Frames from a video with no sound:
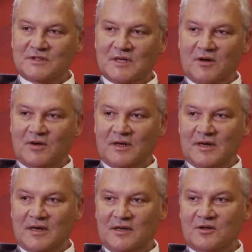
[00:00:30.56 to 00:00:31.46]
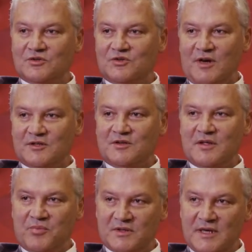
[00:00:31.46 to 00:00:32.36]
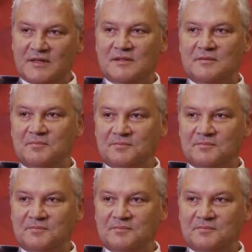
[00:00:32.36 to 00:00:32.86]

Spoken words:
so in a legal structure that protects them.